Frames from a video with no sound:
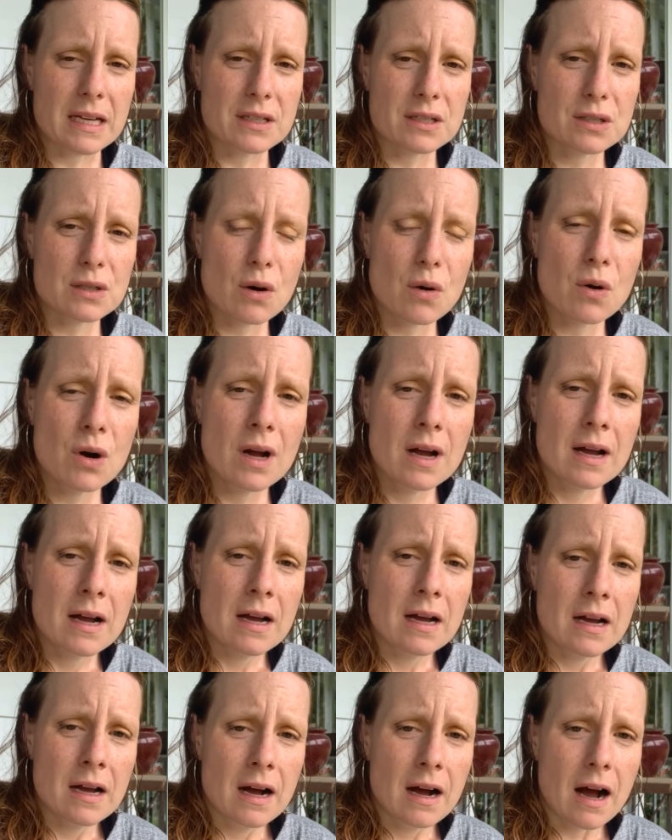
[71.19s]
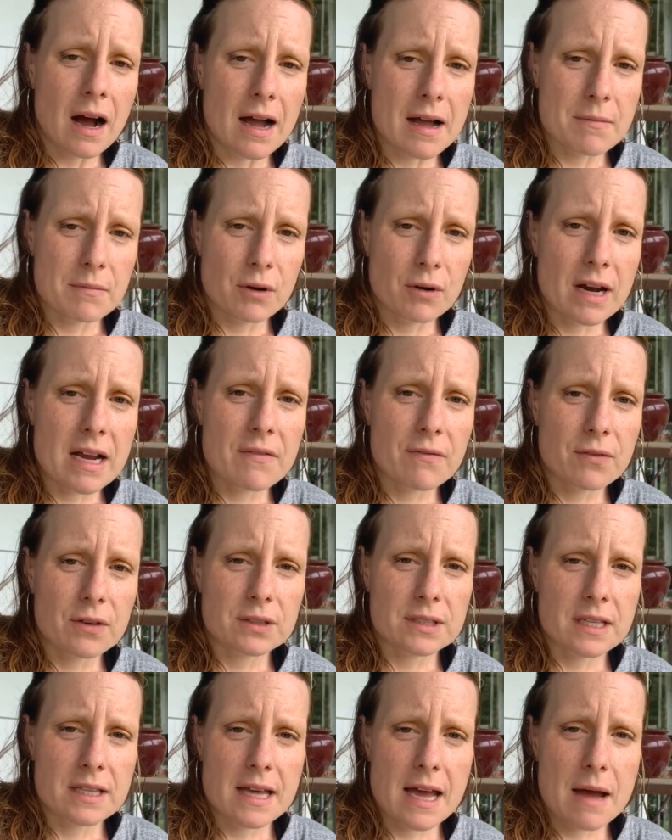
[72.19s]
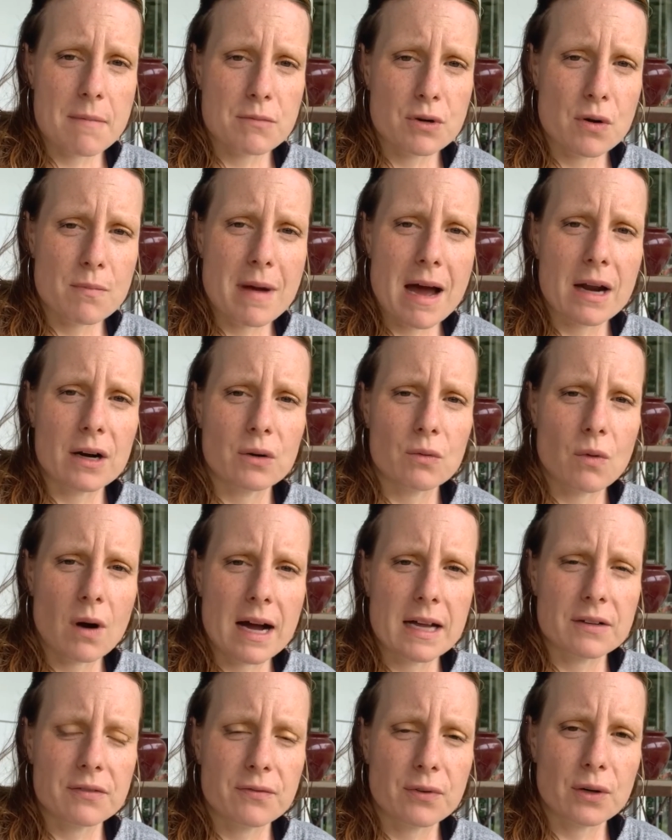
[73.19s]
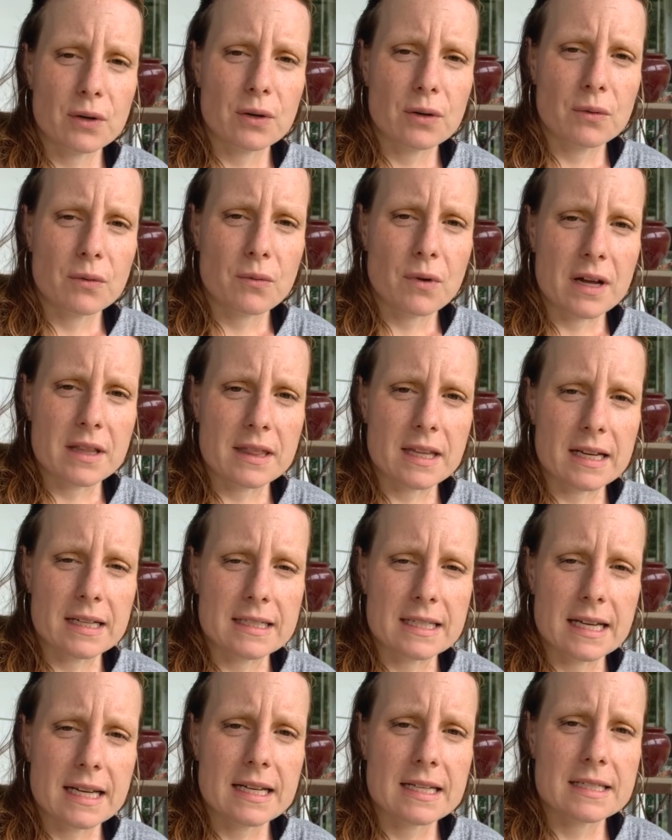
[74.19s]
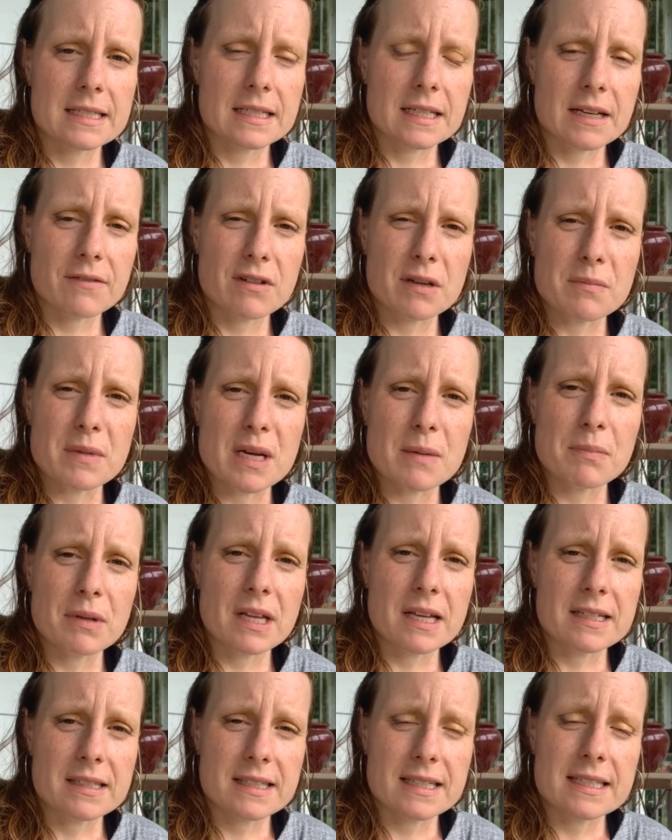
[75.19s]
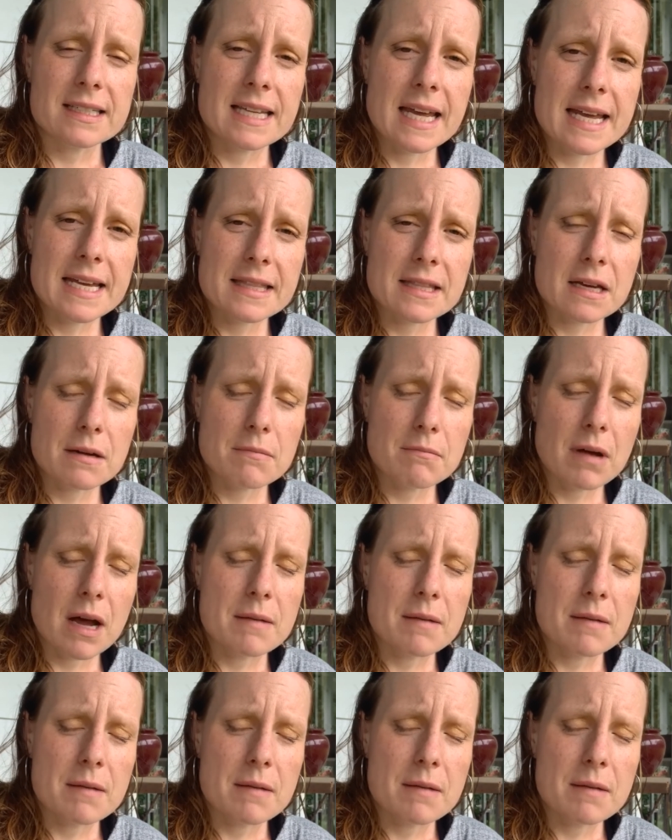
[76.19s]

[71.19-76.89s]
So I am grateful to them no matter what for what they did and giving me a place to take them.